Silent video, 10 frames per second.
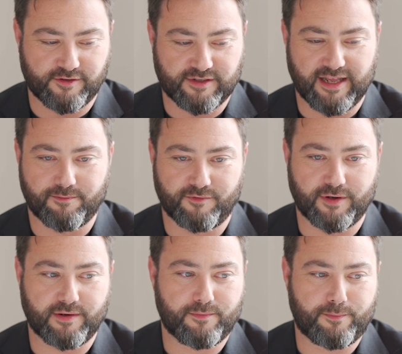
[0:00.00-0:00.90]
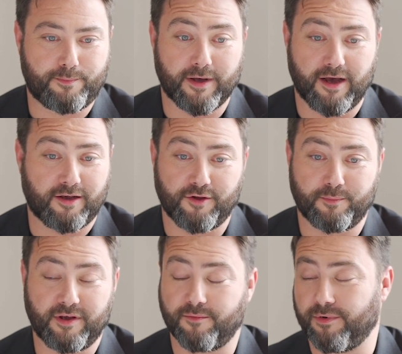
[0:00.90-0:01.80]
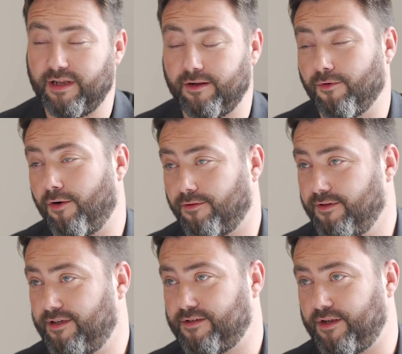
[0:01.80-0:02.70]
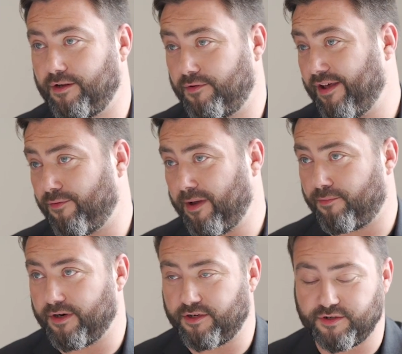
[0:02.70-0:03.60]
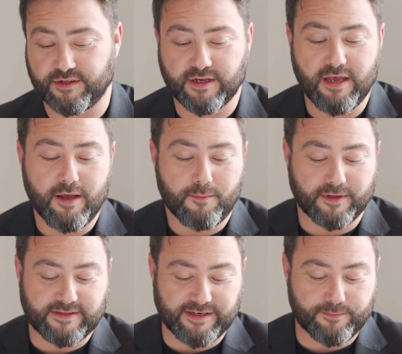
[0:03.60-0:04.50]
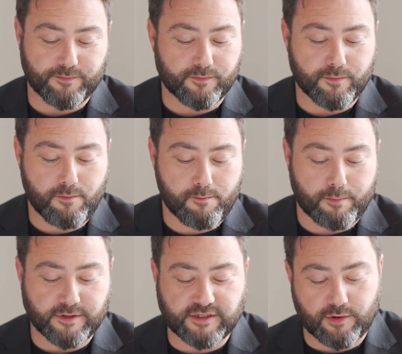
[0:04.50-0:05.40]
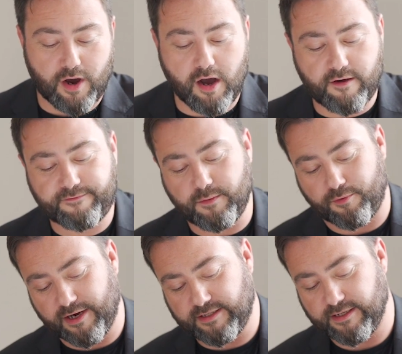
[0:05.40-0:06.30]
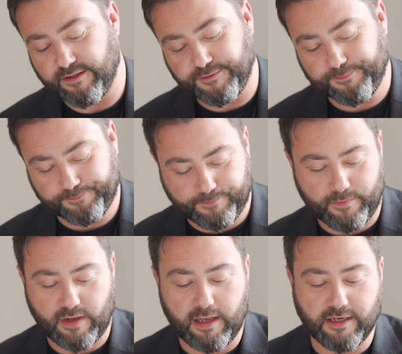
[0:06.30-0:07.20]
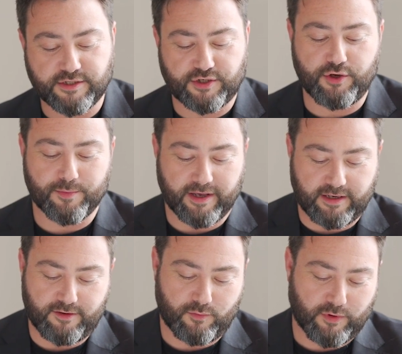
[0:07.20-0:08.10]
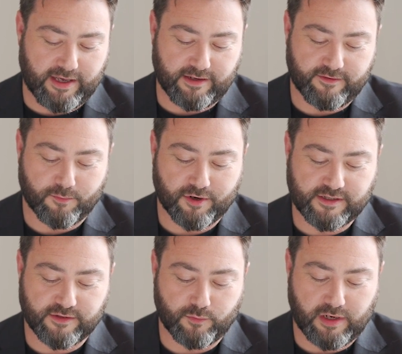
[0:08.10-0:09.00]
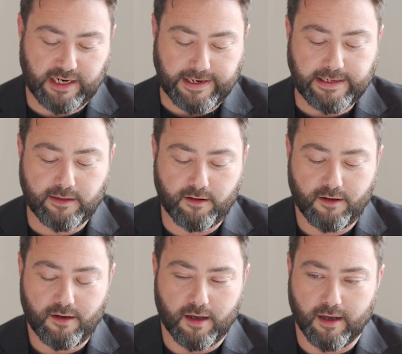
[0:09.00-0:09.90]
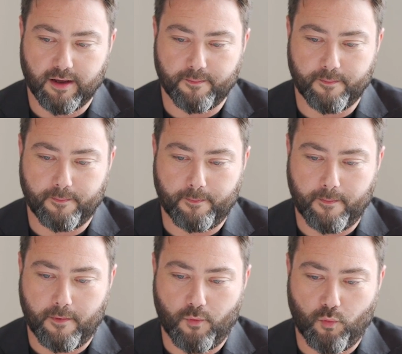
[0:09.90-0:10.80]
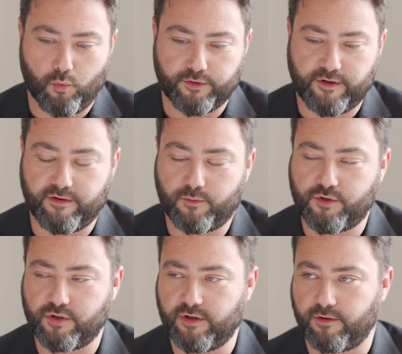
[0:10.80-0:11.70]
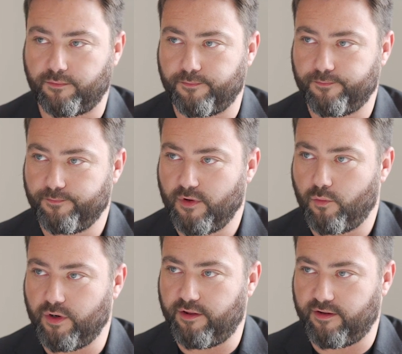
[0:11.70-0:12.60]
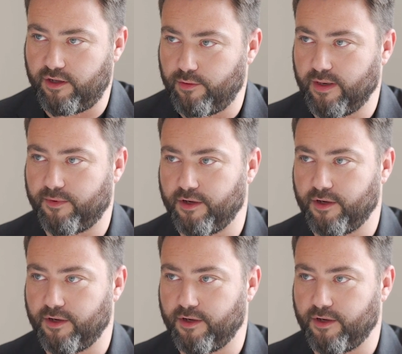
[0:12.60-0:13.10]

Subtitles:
and just let him do it. But I could be completely wrong because, never make predictions. But so after Brexit, assuming we get the Brexit that we need, what do you think we should do? Where do you think UKIP